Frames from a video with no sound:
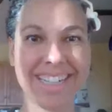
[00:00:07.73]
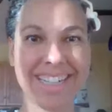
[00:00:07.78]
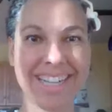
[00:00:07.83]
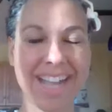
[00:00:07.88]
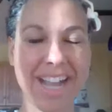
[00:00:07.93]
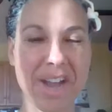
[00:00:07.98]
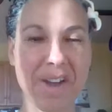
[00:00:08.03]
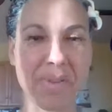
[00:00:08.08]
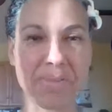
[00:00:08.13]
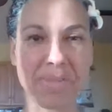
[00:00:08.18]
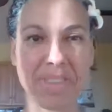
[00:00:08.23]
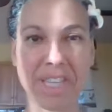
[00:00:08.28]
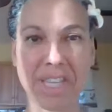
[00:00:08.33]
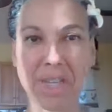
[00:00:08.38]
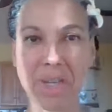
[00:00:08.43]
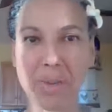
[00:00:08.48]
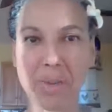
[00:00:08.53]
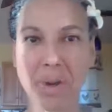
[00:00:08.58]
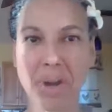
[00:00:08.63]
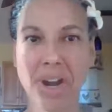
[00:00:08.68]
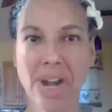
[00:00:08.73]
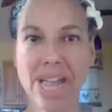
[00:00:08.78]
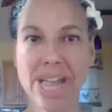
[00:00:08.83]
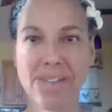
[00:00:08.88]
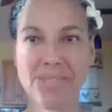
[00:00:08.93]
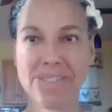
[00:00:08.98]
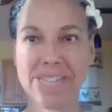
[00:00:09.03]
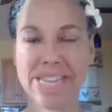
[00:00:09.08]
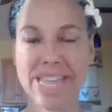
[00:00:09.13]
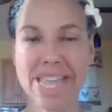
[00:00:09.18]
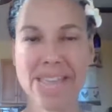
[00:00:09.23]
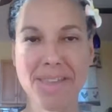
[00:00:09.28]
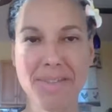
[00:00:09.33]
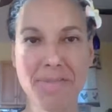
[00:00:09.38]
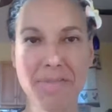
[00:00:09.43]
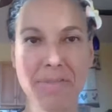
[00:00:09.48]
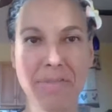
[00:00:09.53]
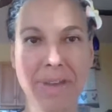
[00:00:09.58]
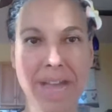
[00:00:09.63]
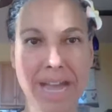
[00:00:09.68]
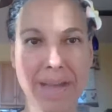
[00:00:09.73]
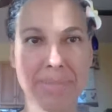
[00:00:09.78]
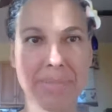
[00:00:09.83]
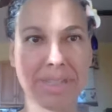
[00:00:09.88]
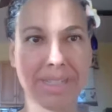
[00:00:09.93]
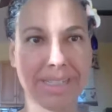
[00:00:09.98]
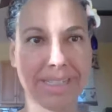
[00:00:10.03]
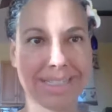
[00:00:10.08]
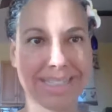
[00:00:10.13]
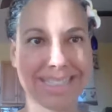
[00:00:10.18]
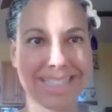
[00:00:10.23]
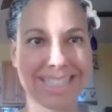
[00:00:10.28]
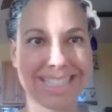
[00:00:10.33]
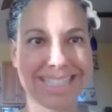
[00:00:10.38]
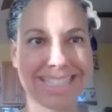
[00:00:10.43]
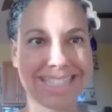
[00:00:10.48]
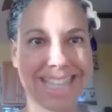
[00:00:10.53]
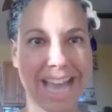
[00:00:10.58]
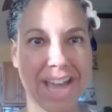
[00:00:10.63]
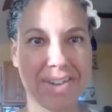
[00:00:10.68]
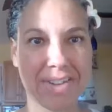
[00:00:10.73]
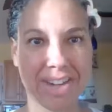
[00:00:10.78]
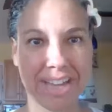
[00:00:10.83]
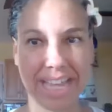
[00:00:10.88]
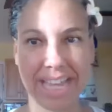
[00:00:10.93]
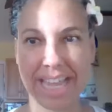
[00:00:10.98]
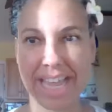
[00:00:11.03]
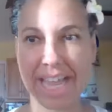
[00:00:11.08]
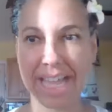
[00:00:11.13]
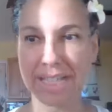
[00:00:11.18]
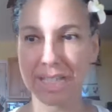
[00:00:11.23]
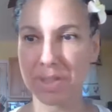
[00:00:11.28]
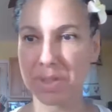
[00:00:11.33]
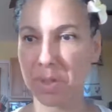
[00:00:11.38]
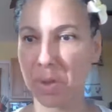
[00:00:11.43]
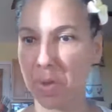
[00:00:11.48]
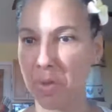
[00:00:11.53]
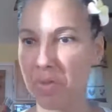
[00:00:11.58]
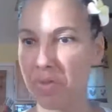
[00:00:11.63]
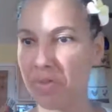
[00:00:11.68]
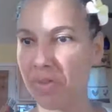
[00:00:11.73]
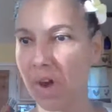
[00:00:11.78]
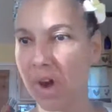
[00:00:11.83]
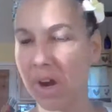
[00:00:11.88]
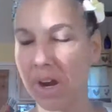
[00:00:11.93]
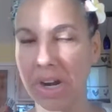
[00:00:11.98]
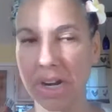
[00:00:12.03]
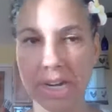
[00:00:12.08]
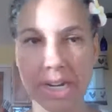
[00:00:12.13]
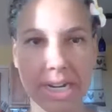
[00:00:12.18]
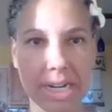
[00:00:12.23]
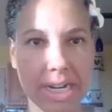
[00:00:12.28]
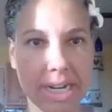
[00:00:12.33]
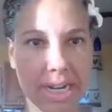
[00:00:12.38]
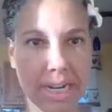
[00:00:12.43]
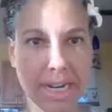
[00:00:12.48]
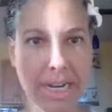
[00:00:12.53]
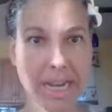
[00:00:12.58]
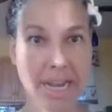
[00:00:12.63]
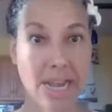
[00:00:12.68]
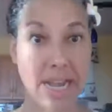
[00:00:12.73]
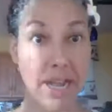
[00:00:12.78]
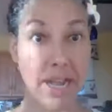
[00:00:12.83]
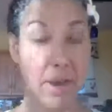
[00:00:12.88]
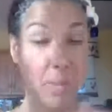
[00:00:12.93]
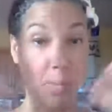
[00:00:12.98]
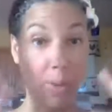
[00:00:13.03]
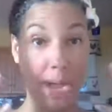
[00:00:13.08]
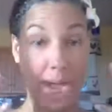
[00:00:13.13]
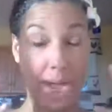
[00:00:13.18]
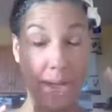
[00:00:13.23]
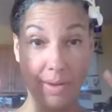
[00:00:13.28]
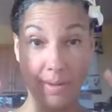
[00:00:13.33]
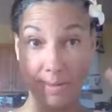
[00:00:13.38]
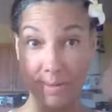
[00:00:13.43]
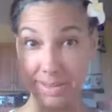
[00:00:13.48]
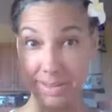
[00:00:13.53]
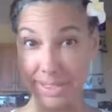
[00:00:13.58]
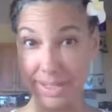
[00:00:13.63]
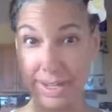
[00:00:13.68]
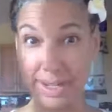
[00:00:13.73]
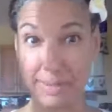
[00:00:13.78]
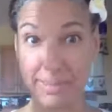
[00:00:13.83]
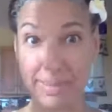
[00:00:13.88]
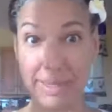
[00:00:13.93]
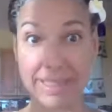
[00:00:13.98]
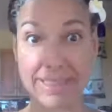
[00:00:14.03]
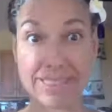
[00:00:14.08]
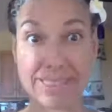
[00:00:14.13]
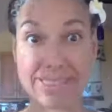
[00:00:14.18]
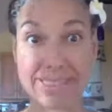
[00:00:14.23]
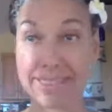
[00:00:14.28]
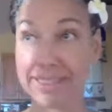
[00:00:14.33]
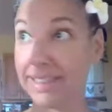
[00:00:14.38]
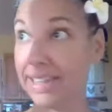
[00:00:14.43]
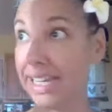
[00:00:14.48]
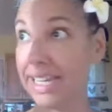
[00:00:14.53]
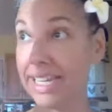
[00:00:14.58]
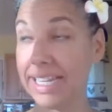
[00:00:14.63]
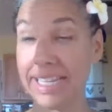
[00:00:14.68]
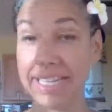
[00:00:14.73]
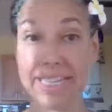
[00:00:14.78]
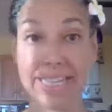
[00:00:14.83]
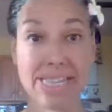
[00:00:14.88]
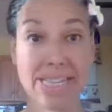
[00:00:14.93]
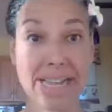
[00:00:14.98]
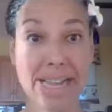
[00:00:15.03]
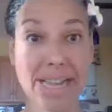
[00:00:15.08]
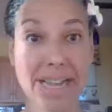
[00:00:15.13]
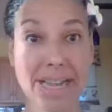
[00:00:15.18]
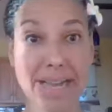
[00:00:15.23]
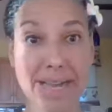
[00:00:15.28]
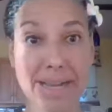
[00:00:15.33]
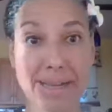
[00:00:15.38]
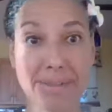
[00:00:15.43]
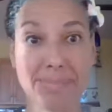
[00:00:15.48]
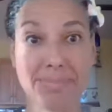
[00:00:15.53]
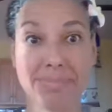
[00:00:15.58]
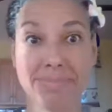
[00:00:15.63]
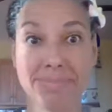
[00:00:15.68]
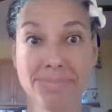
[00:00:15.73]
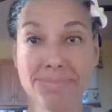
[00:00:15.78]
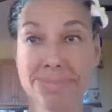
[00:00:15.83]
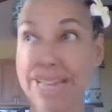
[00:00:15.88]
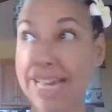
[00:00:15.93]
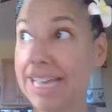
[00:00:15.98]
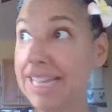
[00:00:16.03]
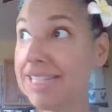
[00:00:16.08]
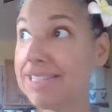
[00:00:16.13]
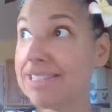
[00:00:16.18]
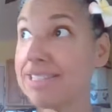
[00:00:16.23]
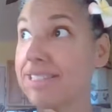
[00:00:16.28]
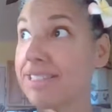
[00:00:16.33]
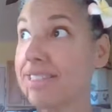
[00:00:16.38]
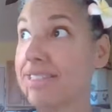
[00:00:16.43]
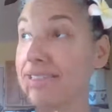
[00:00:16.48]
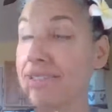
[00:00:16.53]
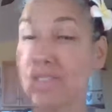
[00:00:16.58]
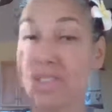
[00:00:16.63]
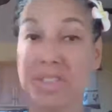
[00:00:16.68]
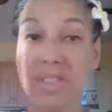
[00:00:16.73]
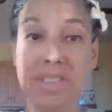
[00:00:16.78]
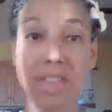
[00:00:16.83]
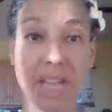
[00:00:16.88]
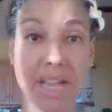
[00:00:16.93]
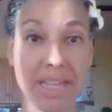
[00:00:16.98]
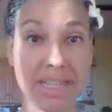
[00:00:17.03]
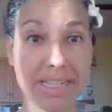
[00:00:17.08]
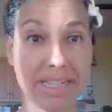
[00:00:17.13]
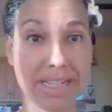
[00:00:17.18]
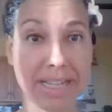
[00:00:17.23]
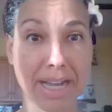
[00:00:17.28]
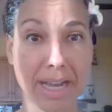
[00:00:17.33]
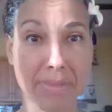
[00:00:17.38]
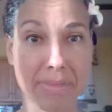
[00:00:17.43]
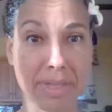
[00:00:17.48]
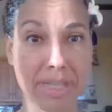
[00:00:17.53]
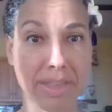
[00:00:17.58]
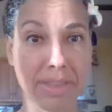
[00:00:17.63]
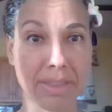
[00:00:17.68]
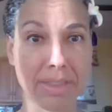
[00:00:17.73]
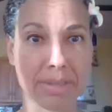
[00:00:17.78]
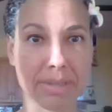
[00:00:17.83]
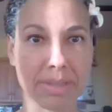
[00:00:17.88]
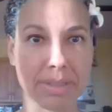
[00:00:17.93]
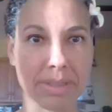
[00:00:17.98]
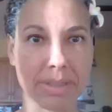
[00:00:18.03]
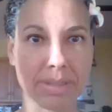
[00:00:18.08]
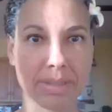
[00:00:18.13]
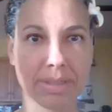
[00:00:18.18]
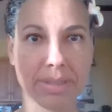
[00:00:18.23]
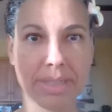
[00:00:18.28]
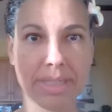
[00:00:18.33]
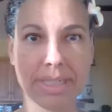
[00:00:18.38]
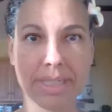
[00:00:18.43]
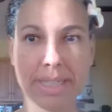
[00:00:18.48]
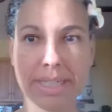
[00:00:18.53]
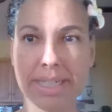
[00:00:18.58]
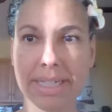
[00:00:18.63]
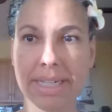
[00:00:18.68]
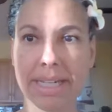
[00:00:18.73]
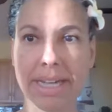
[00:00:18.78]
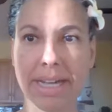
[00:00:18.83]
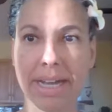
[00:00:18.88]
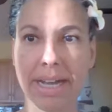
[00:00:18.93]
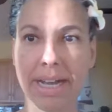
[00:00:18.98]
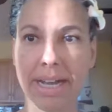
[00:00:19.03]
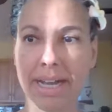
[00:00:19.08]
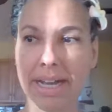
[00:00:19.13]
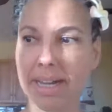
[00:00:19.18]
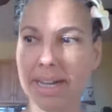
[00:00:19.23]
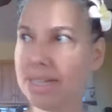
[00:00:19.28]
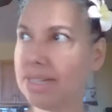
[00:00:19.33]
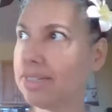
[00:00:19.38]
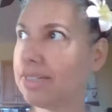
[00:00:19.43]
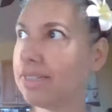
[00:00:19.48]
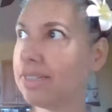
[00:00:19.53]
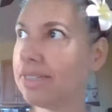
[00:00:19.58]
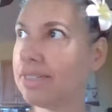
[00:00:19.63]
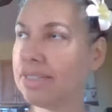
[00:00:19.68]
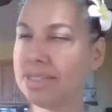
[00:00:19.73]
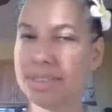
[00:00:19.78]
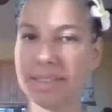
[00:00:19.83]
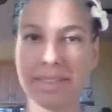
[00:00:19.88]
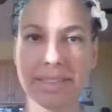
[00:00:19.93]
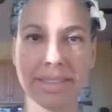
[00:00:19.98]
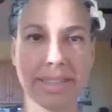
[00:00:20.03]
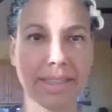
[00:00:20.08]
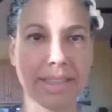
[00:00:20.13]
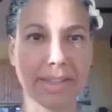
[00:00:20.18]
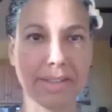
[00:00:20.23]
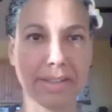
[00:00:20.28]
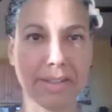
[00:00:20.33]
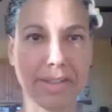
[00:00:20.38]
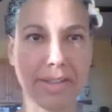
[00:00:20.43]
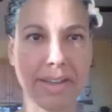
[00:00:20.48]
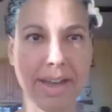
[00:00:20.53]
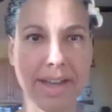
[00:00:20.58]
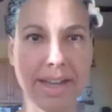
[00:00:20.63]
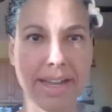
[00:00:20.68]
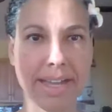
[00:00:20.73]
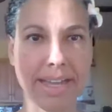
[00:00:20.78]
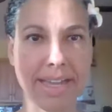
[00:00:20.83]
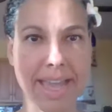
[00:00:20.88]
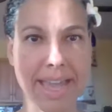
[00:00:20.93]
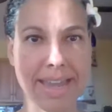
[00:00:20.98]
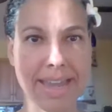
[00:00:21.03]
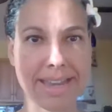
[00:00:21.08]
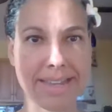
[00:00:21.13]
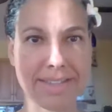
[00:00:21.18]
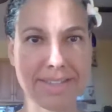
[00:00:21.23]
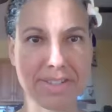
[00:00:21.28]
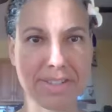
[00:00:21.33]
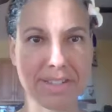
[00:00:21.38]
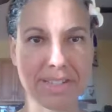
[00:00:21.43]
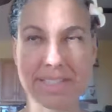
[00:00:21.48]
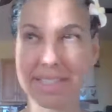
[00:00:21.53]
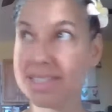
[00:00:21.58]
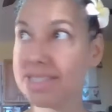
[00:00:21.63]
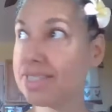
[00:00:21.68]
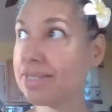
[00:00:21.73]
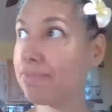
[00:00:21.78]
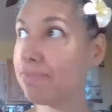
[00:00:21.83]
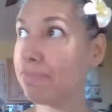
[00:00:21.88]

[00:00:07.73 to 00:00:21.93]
I hope that you are having a fabulous Saturday so far. Wow, sorry about this lighting. That is the sun coming through the lanai, and it's just